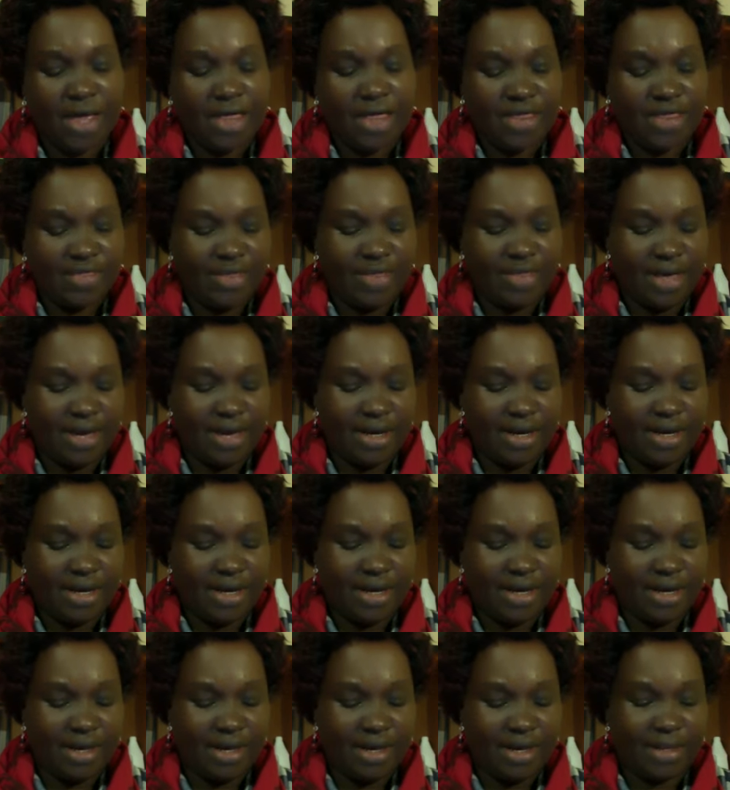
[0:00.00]
Then
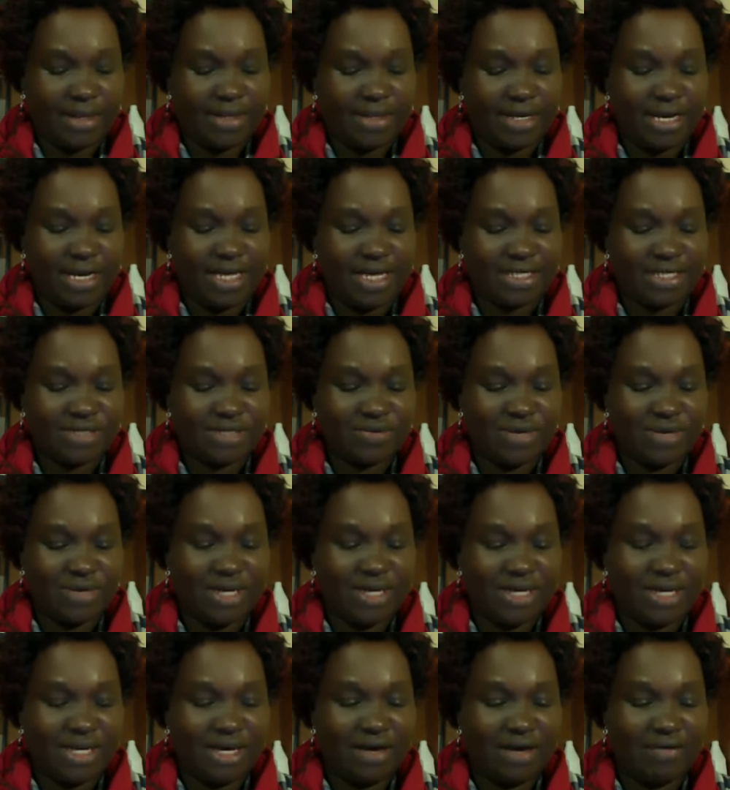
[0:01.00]
the last
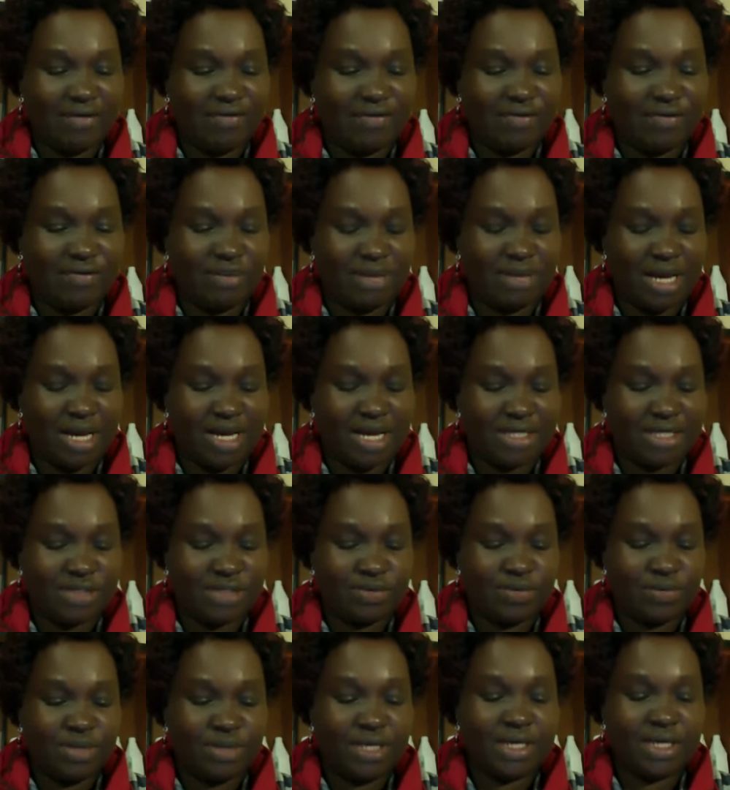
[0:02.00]
one here from
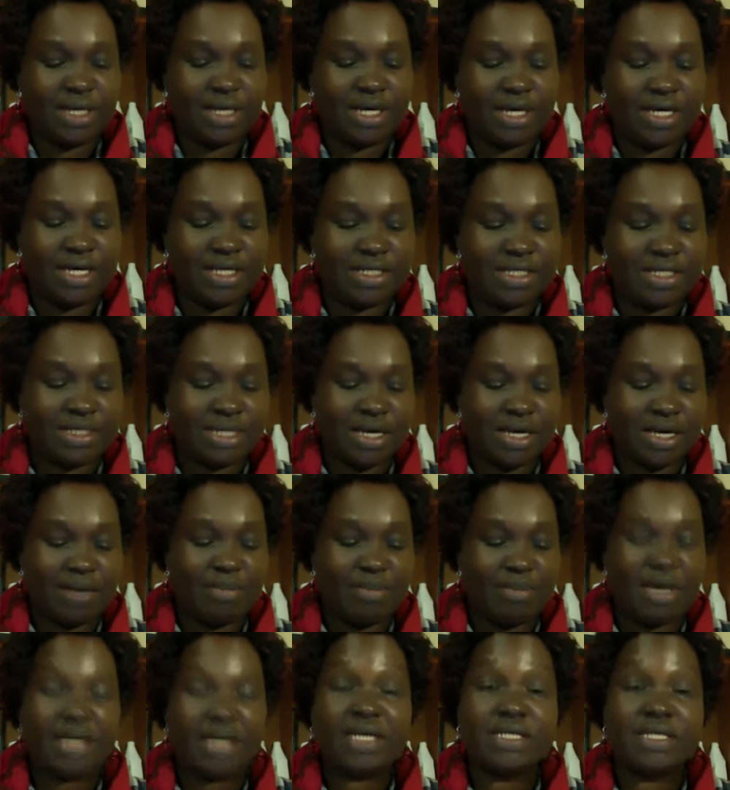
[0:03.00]
last week is
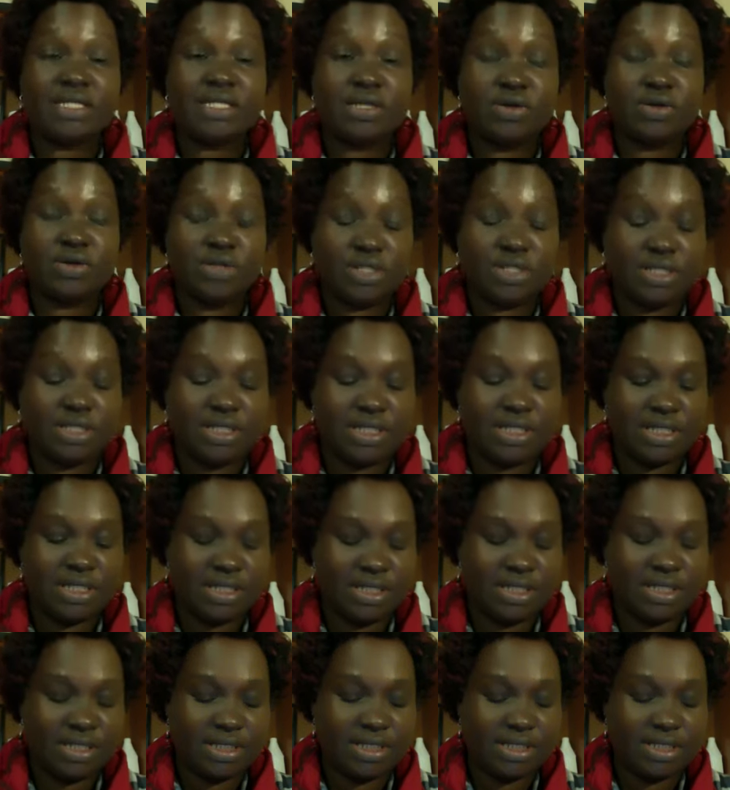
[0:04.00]
Parkinson's
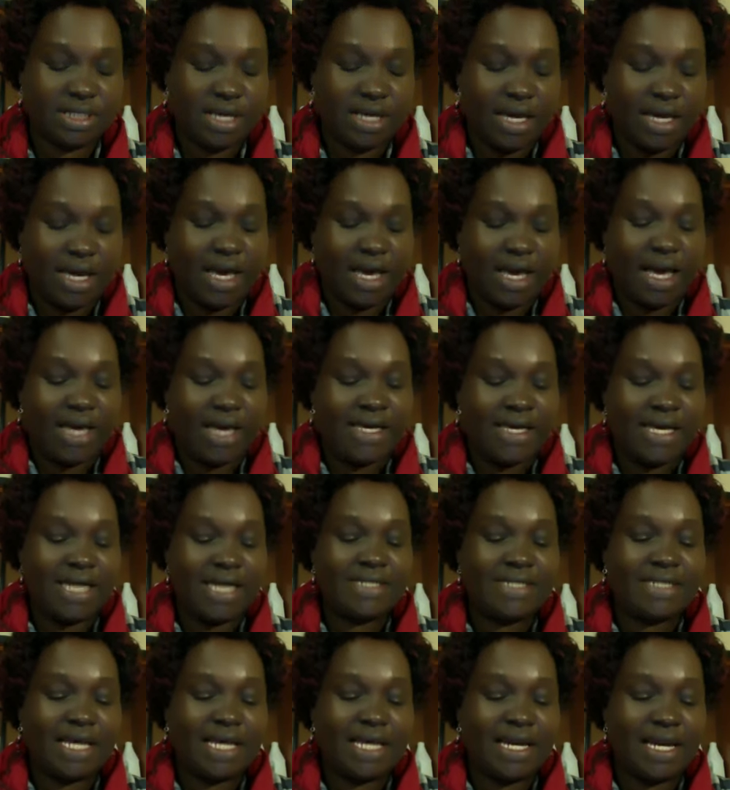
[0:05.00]
disease,
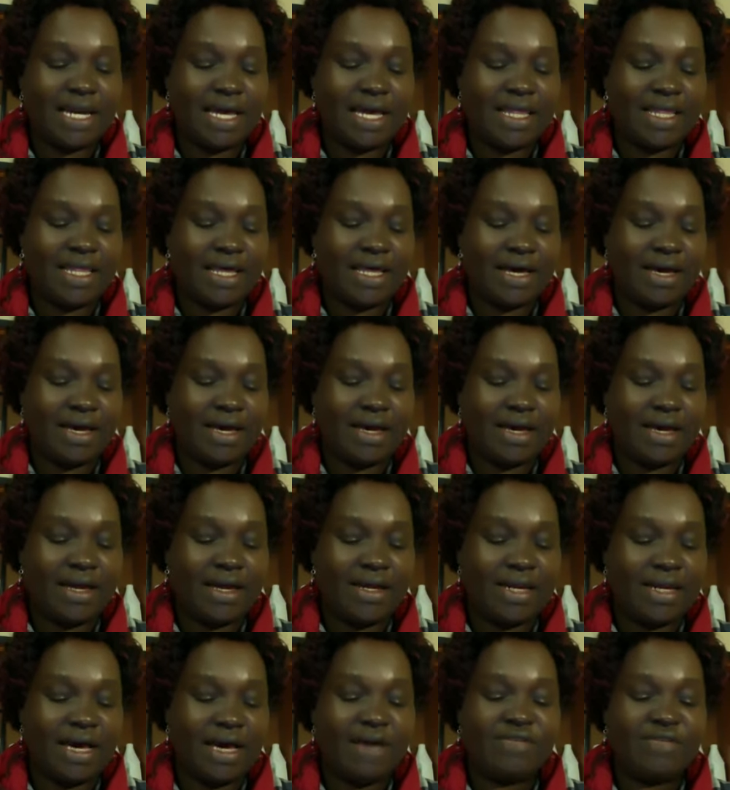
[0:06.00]
yet another
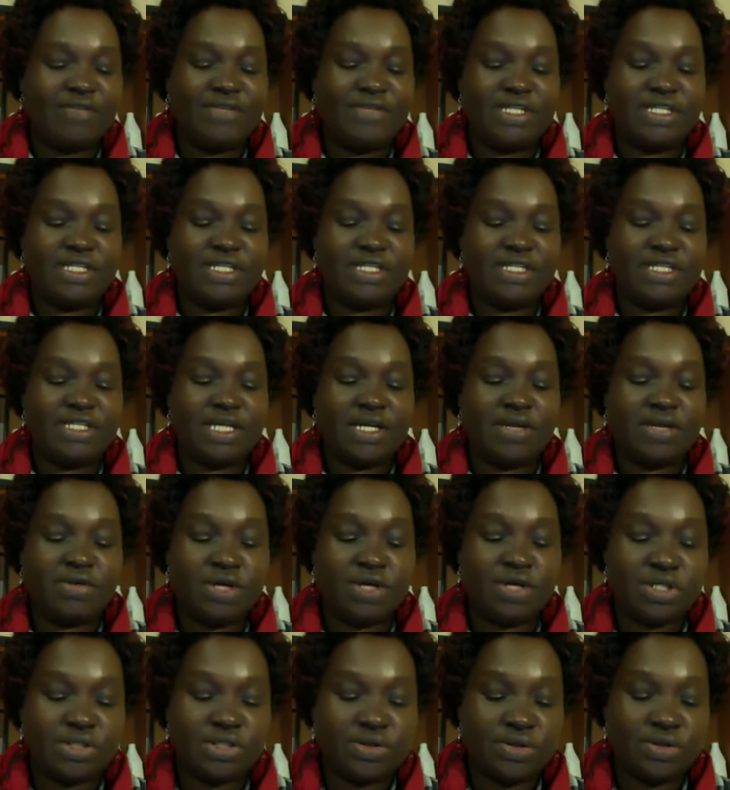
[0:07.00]
nerve
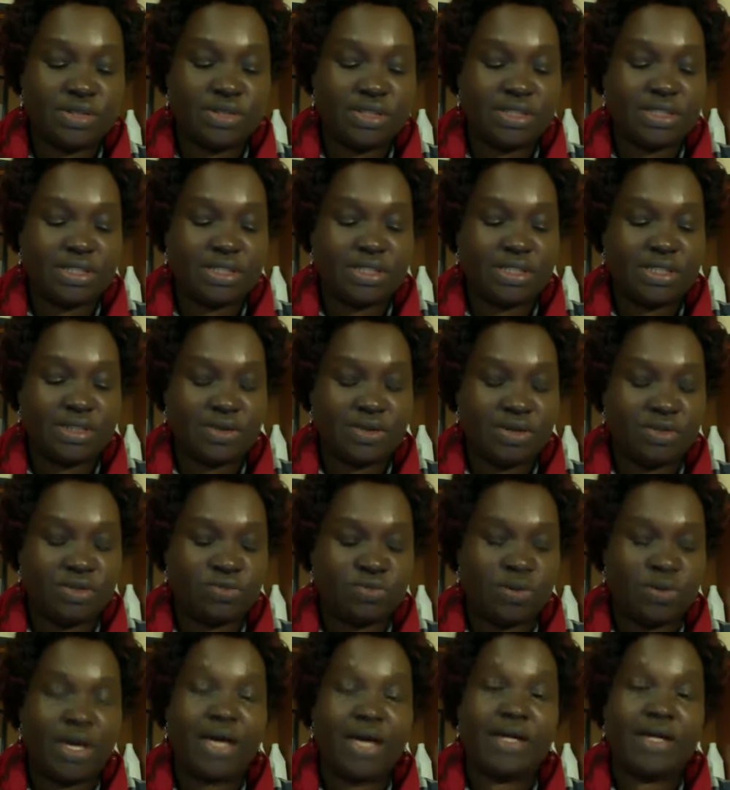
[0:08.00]
degeneration disease. So it's
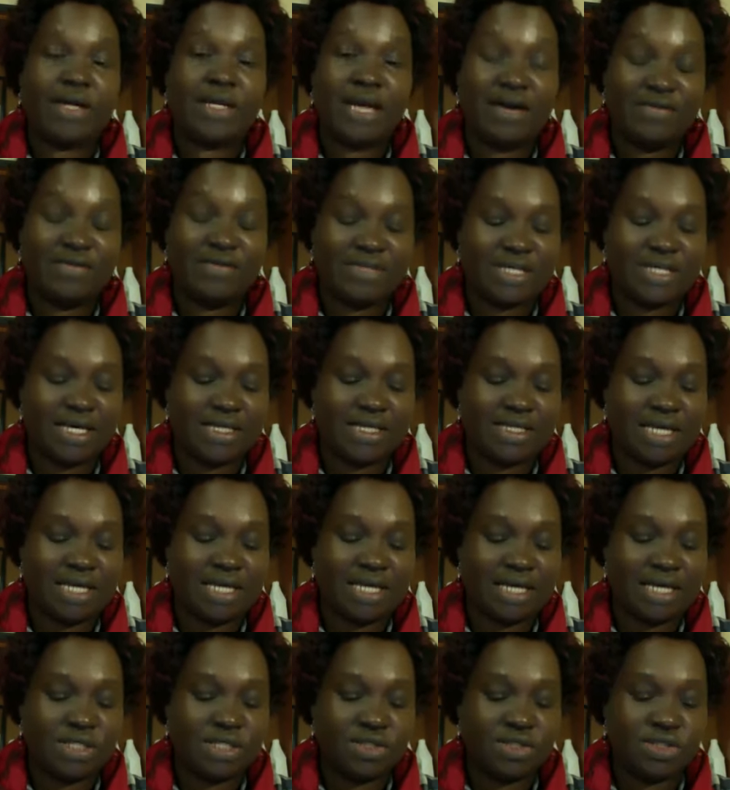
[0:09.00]
where nerve cells
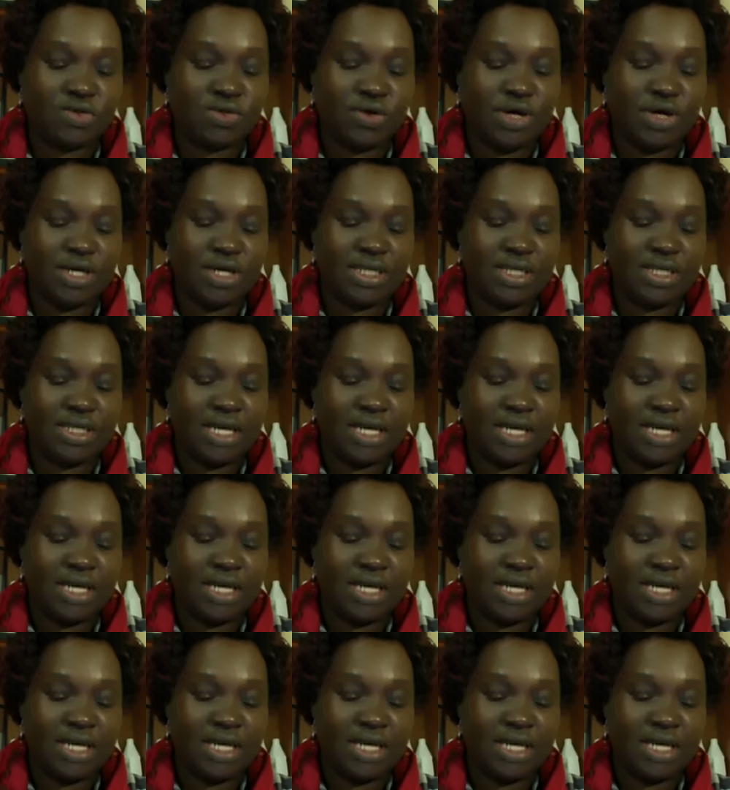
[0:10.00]
are destroyed.